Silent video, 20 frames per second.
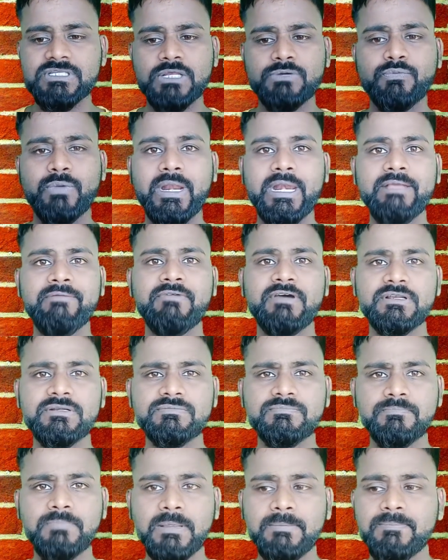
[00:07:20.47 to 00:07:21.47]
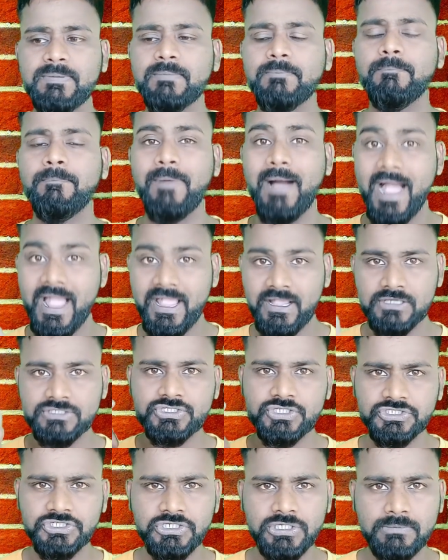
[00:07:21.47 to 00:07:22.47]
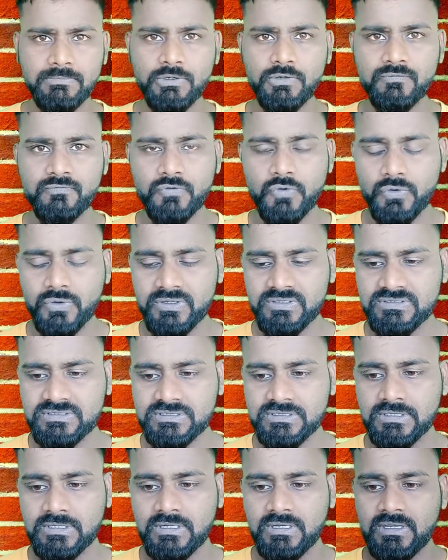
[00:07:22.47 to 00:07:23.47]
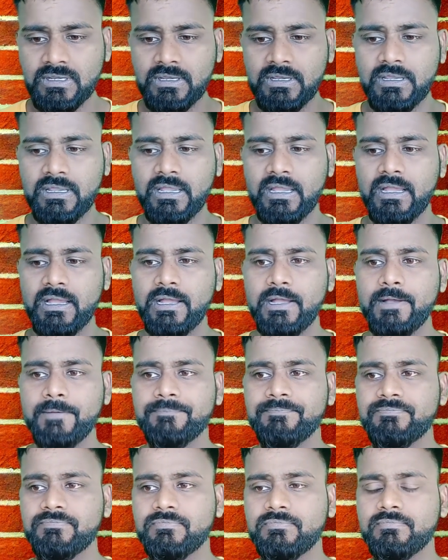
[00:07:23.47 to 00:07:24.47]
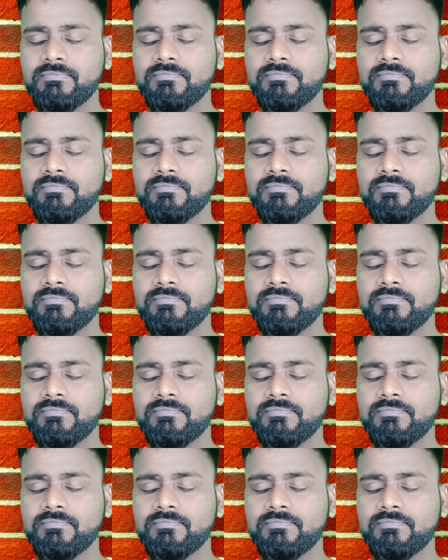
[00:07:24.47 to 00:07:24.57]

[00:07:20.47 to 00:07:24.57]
that whenever people buy a certain number of tokens of